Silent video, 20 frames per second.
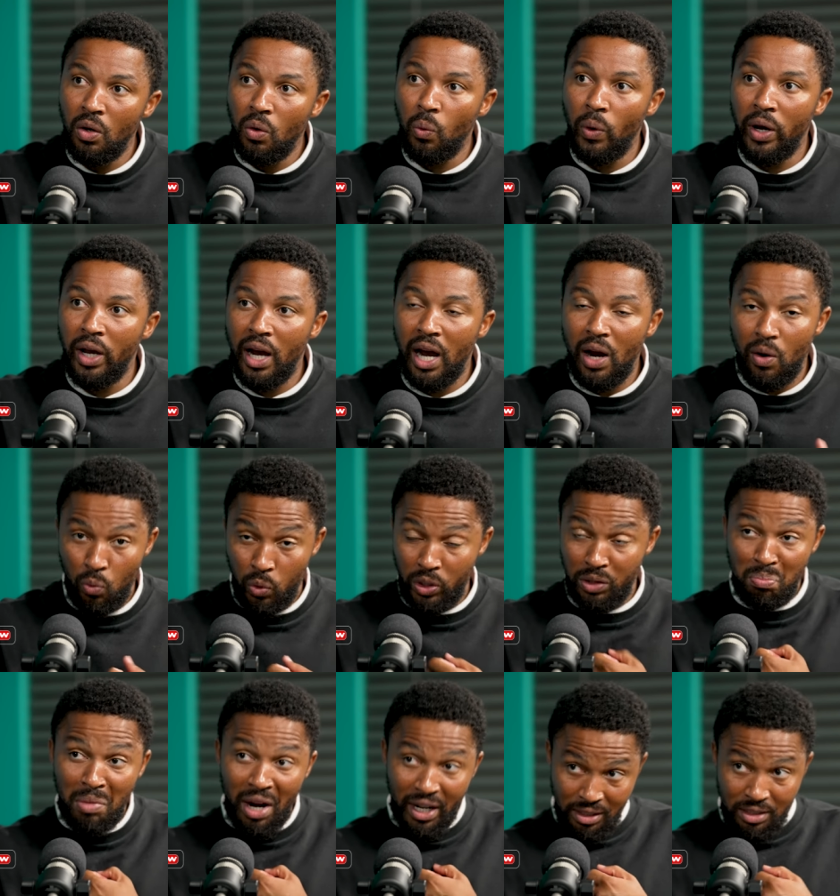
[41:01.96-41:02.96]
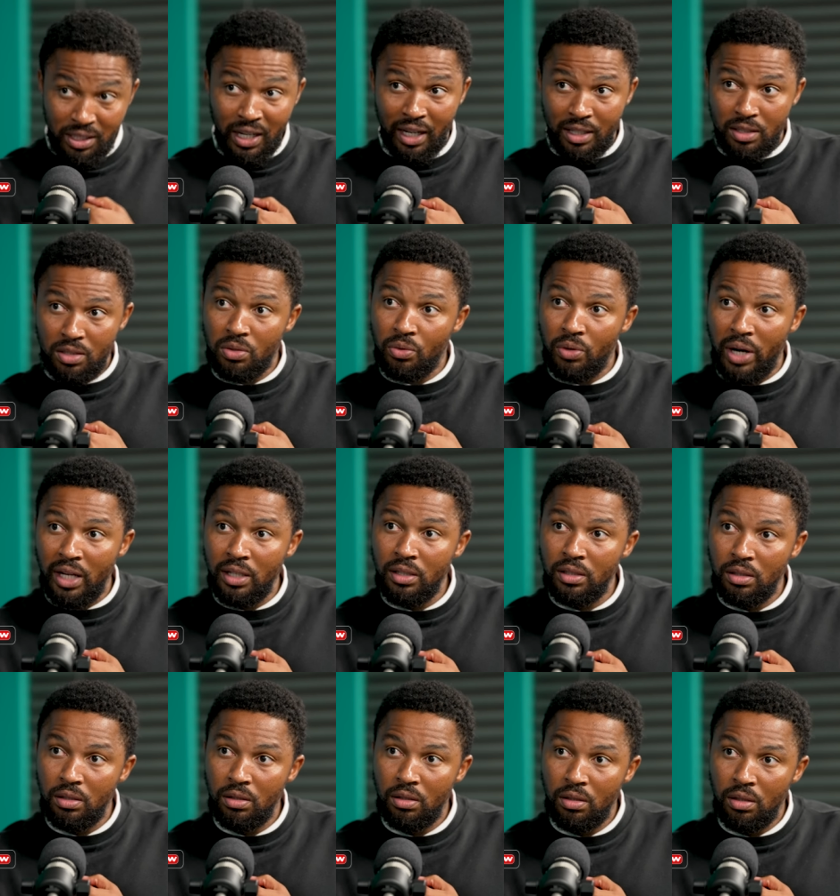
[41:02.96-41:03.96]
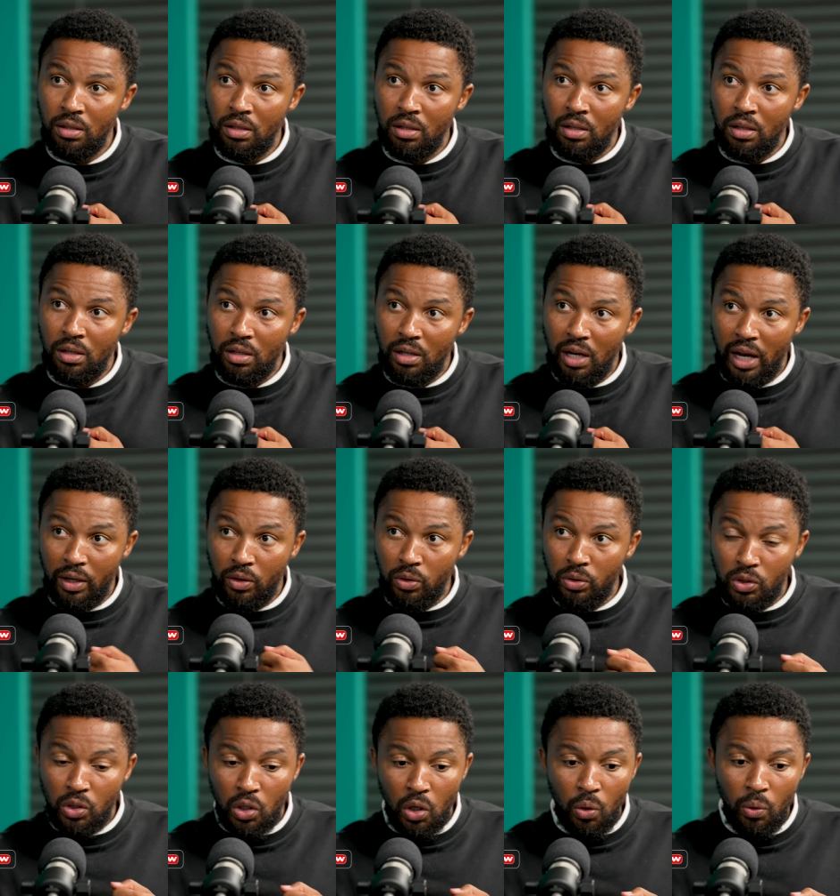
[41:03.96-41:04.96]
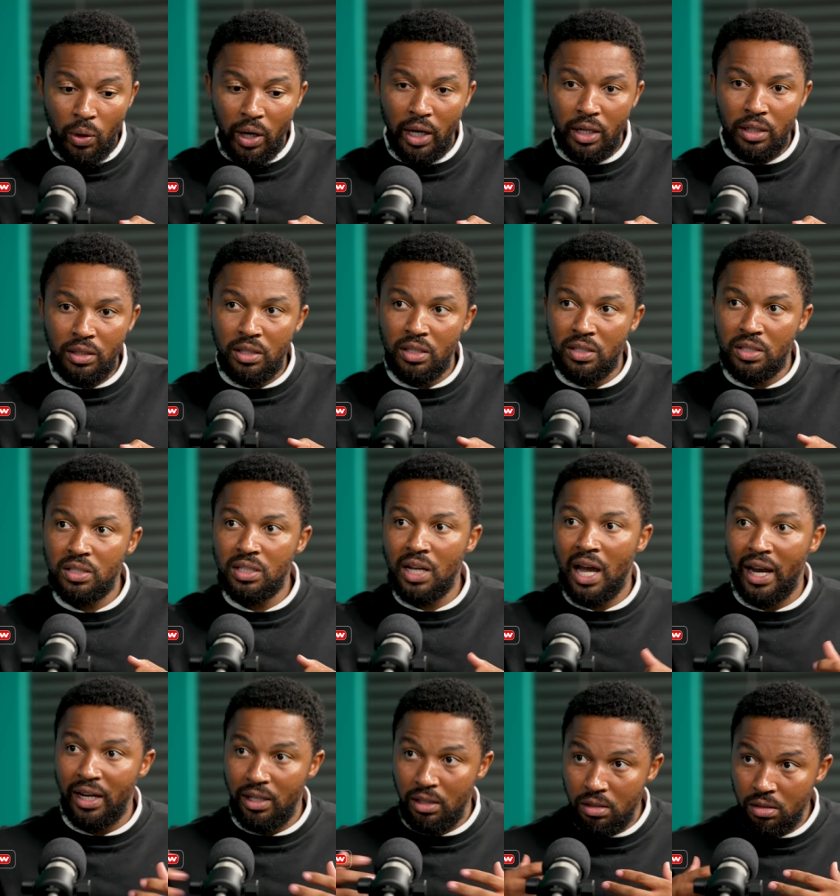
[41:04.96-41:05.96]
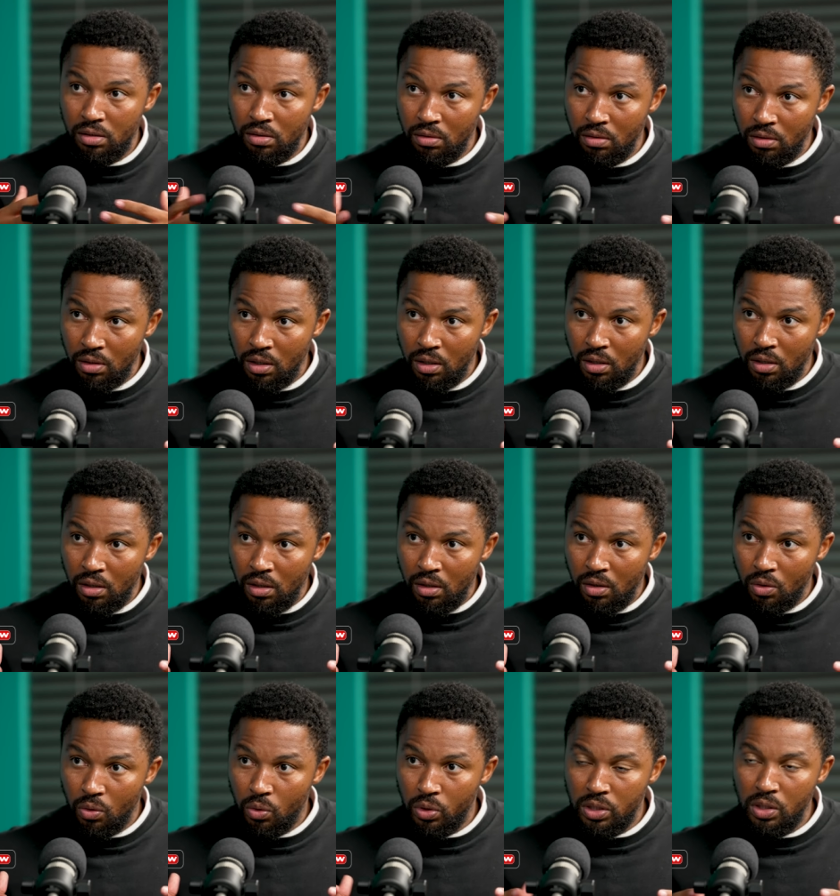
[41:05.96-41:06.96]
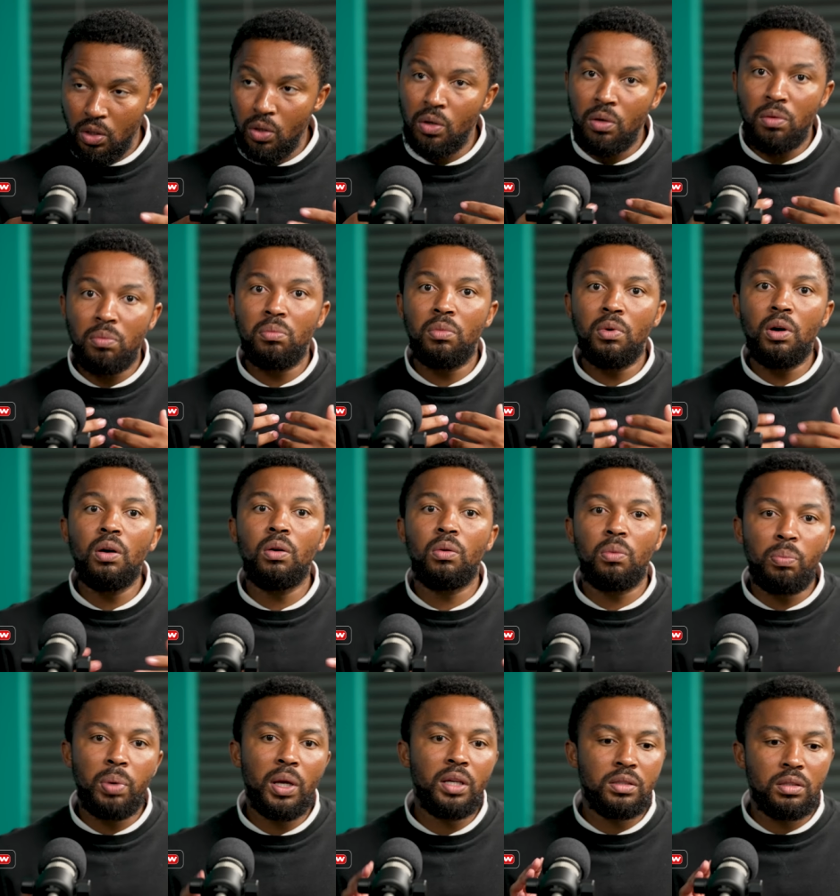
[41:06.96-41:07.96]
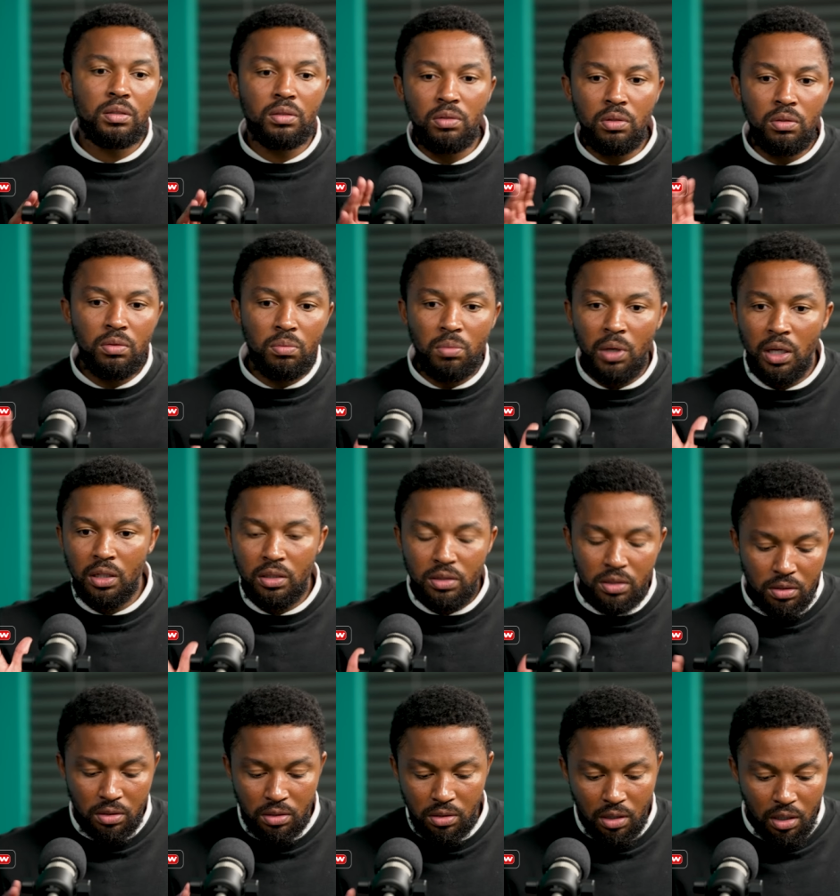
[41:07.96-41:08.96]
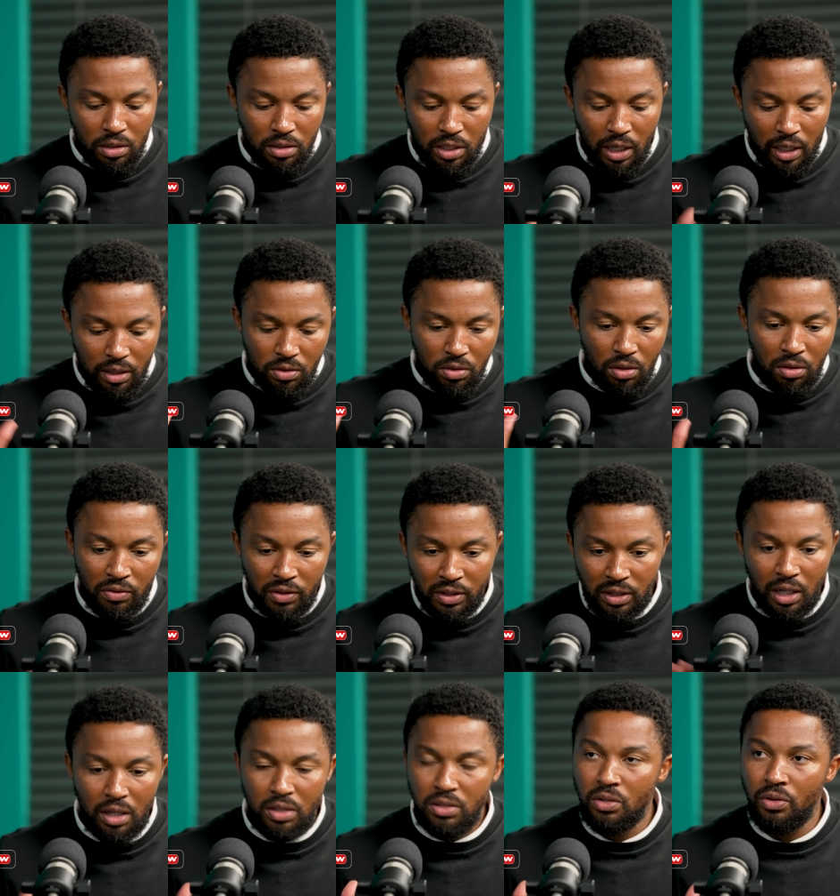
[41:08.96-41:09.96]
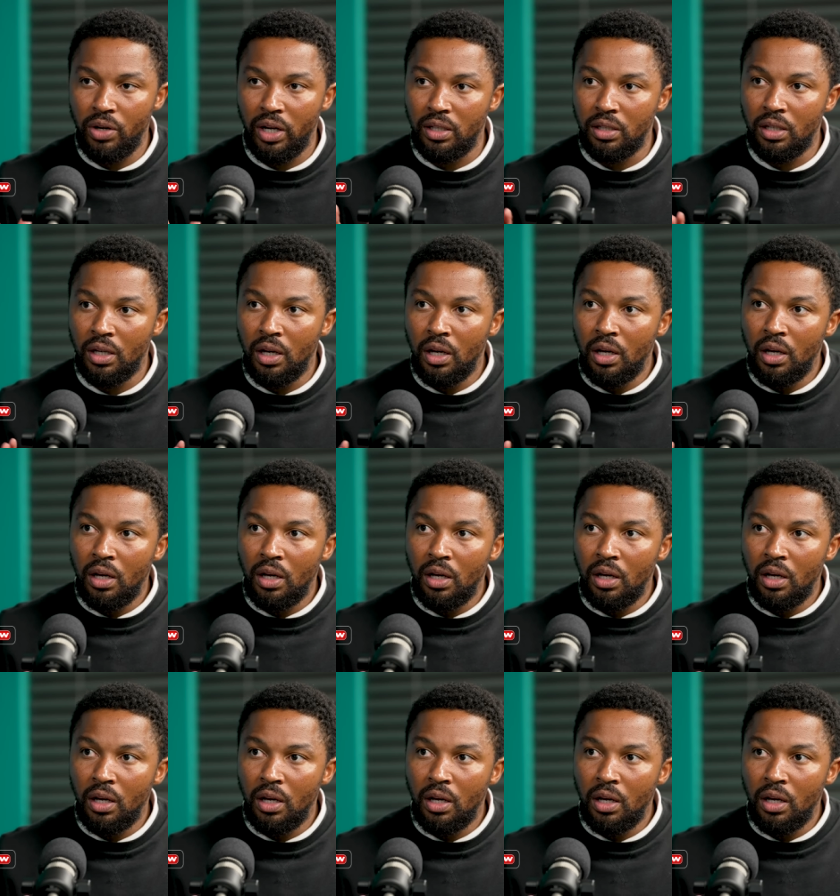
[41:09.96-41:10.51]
where with my tax rand, I could go and decide, Uguti, oh, Penson, you make a tax of 1,000 rand.